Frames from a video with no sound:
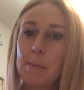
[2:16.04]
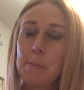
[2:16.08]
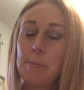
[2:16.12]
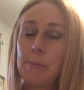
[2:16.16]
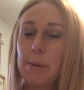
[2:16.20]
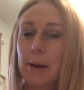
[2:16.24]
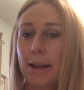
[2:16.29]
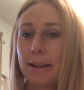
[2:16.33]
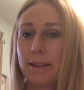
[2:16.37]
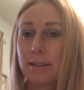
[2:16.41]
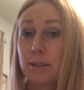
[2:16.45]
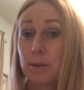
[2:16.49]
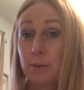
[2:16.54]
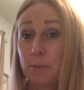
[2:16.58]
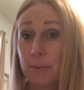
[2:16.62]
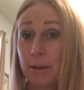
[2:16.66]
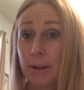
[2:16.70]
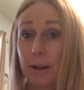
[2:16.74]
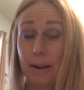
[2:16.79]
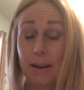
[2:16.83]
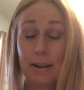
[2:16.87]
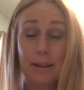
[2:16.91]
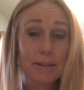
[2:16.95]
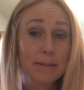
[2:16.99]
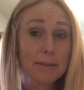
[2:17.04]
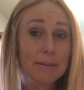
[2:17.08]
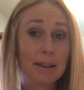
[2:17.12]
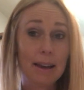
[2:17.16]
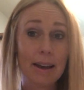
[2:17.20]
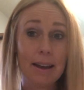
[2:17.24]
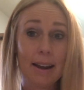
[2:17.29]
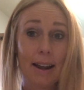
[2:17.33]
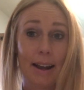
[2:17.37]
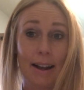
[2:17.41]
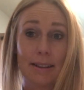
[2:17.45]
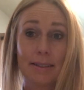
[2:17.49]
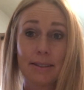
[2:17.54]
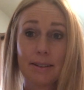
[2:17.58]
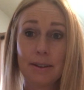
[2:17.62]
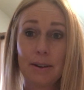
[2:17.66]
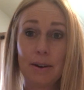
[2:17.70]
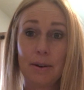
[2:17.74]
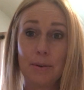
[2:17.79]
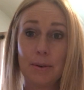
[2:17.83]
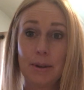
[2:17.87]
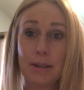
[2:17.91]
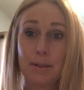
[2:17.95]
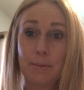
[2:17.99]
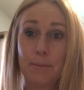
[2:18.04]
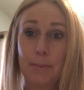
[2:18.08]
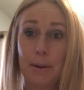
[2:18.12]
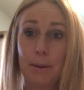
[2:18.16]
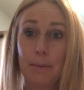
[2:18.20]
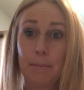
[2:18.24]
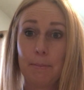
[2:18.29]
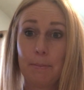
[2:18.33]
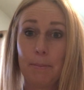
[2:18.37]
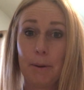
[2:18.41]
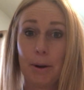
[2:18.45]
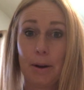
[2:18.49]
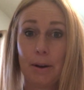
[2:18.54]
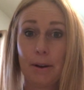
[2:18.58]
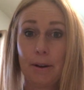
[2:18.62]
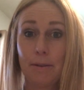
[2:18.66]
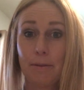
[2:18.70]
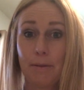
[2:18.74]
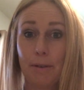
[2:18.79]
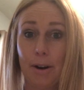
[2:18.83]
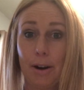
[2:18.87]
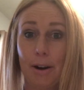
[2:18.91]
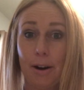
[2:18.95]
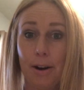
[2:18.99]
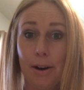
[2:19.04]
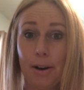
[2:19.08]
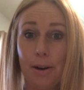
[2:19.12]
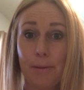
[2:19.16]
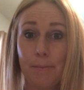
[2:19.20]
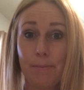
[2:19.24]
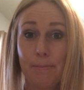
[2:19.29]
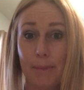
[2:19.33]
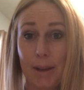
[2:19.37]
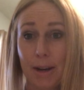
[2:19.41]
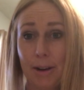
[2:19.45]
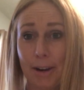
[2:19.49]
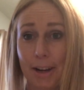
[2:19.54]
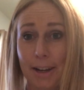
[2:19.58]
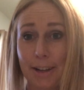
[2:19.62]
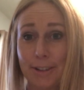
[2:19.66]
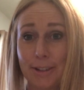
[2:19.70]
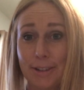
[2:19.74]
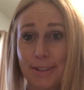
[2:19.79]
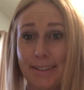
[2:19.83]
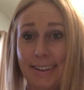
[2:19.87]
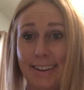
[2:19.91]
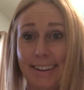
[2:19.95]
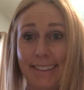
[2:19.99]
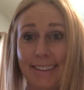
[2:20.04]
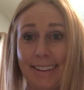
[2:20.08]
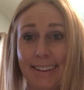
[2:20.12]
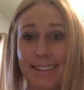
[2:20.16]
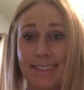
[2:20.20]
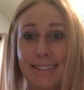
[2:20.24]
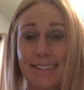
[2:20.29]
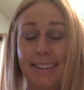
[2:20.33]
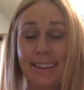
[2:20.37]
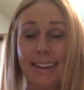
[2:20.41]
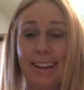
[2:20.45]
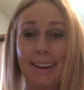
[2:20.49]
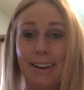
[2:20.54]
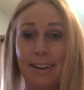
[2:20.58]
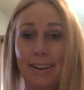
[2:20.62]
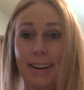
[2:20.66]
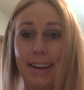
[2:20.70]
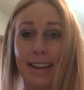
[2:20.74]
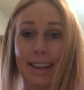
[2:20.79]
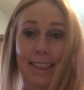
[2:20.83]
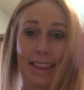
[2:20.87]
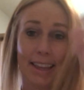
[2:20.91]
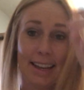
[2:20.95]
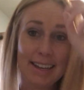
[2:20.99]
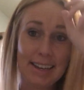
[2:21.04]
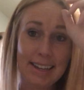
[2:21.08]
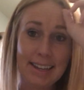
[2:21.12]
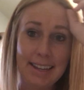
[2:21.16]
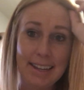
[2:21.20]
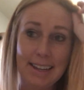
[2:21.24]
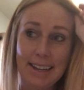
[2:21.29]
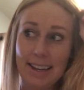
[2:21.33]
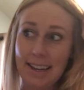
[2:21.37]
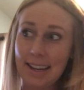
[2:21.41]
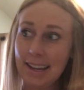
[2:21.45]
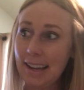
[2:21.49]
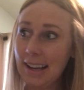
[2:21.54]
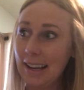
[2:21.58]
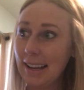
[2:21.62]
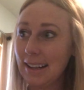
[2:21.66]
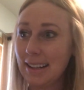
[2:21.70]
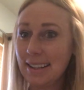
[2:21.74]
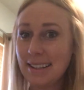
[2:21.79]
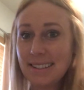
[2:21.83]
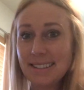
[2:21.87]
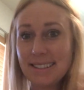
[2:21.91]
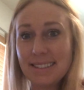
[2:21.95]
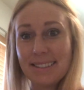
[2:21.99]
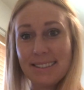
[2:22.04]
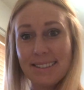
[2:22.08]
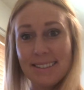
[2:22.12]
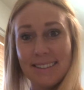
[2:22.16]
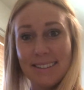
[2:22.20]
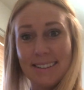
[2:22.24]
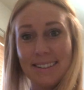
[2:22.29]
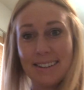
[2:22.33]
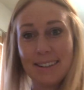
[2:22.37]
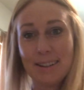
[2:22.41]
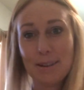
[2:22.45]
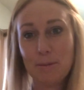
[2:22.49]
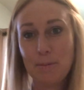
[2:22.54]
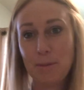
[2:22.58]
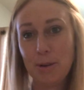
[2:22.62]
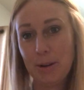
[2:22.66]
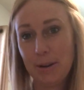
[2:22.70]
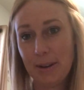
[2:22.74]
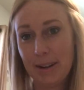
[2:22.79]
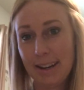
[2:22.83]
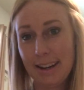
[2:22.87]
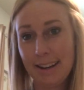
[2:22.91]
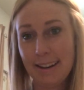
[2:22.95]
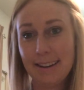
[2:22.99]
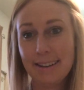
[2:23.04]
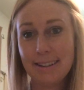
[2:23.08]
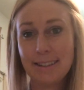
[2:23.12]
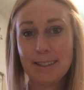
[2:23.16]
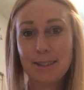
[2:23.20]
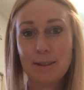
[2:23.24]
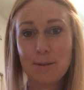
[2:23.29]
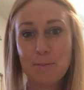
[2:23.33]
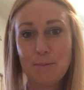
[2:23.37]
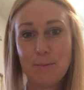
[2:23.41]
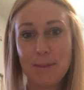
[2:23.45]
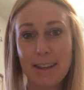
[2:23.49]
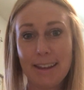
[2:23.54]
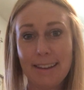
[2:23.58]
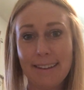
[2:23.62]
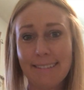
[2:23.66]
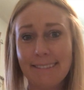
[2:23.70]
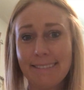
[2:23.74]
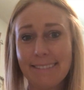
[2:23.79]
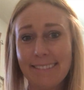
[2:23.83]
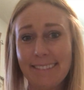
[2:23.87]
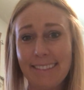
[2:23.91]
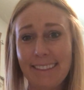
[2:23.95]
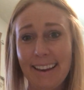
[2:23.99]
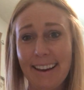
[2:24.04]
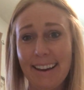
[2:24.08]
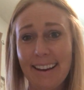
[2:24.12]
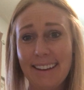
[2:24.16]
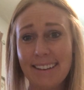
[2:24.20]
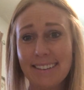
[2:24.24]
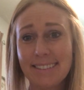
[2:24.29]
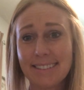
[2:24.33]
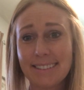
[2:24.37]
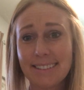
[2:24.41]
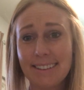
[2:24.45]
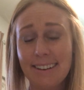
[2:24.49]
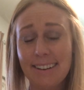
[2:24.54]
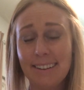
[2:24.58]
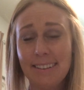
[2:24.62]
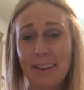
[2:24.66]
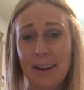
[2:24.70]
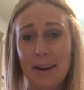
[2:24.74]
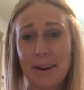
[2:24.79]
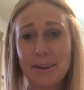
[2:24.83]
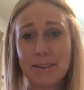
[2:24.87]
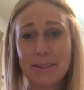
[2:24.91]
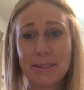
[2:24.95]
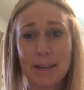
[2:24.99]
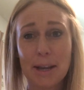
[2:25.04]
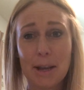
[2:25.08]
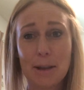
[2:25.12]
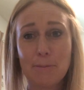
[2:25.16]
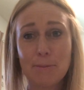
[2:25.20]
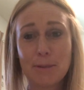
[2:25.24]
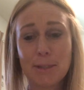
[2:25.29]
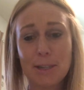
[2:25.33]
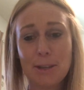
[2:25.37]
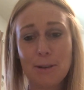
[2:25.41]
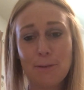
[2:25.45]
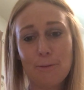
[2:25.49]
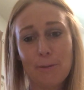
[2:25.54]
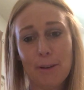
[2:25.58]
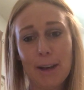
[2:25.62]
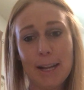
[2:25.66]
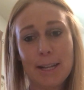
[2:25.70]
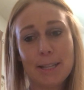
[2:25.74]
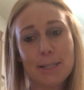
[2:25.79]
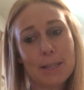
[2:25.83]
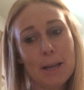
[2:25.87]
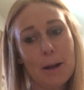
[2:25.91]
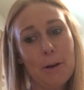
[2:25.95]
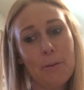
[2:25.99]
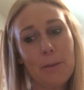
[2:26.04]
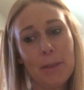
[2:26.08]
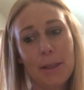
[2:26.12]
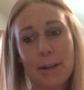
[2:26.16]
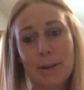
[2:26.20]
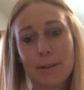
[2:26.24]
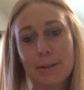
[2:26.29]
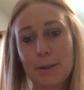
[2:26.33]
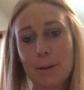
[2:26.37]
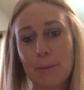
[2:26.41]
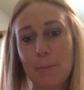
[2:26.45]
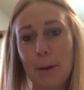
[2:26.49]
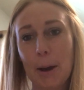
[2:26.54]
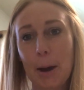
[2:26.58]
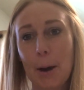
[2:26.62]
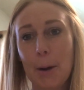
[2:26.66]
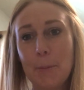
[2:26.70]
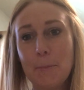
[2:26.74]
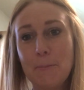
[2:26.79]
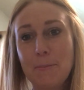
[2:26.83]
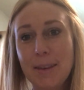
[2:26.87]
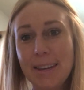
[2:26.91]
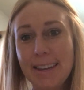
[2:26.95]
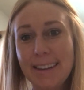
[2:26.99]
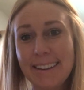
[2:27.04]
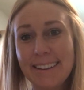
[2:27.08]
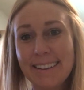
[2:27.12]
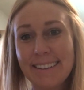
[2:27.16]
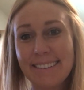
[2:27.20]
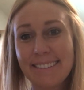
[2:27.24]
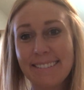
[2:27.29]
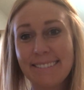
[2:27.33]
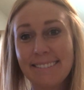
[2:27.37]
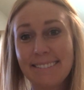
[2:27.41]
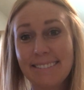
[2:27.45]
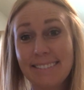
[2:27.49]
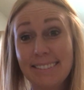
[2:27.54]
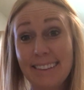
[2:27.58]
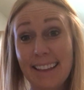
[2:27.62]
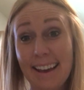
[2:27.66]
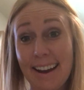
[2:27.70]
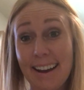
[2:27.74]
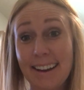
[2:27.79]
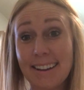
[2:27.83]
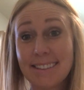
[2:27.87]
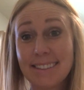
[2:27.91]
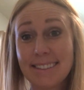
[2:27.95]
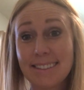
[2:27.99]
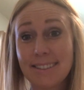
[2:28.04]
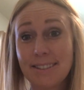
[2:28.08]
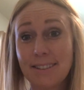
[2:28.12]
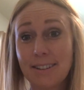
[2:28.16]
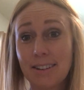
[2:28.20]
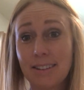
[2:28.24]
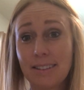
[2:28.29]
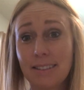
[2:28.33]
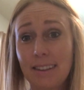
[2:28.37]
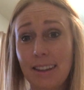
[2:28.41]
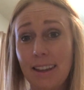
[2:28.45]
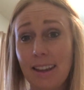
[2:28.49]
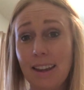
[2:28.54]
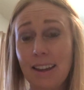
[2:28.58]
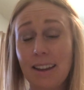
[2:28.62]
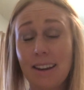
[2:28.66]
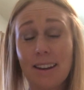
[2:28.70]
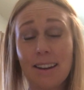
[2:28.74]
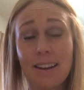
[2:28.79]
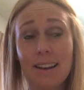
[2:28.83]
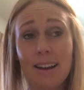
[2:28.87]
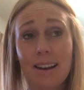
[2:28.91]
But to be honest, that hasn't always been part of our marriage. And that's an area that he has communicated to me, that a lot of times he finds out things about me last or late.